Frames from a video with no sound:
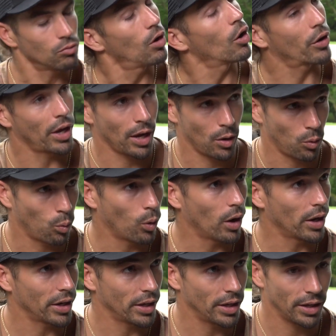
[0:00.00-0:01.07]
okay,
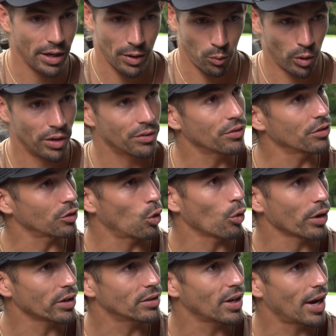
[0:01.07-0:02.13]
what is the
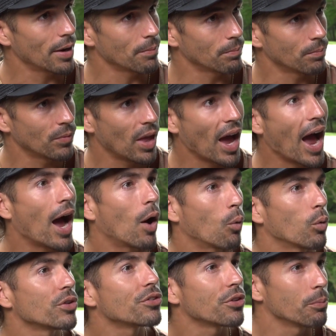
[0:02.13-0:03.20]
scoring type?
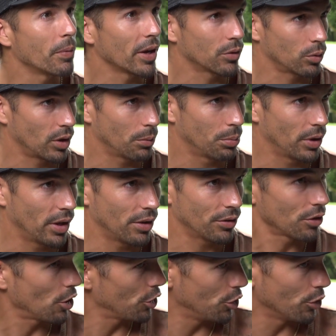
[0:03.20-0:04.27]
What's the best way to play
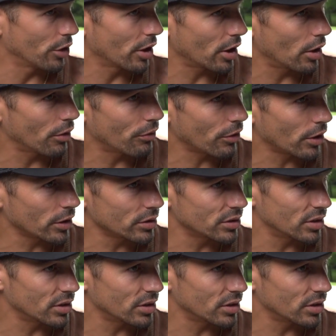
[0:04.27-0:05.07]
this? Are you gonna go first?